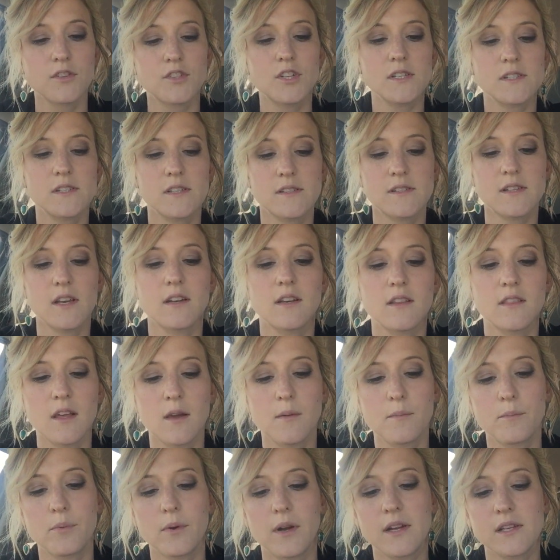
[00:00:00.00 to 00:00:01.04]
Jesus said to
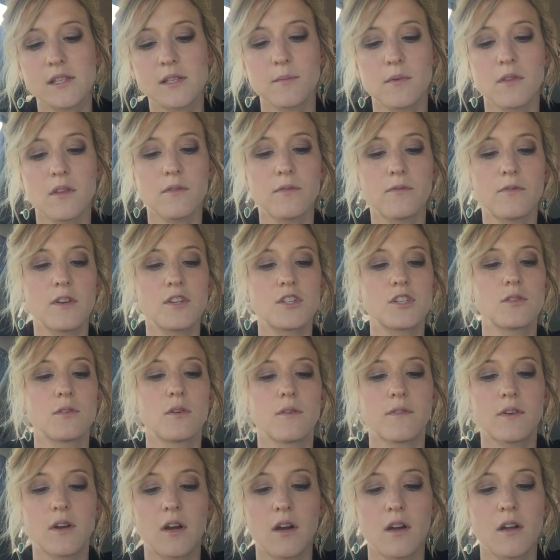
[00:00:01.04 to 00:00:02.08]
them, "Bring some of the fish you
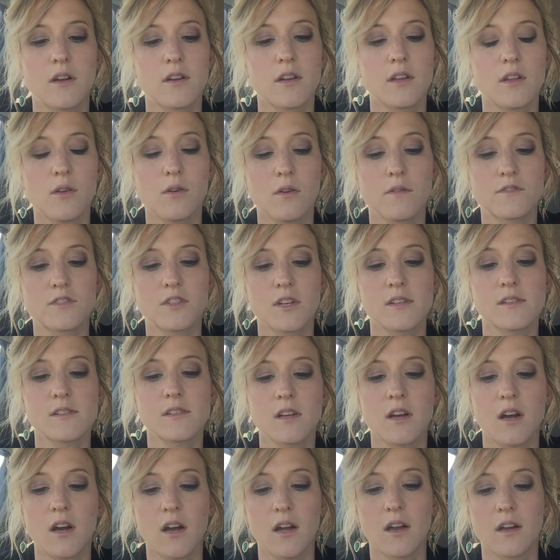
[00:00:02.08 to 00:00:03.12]
have
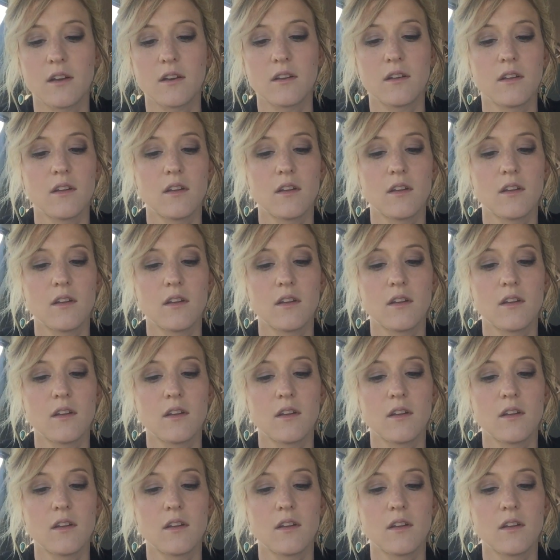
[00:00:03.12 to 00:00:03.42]
just caught."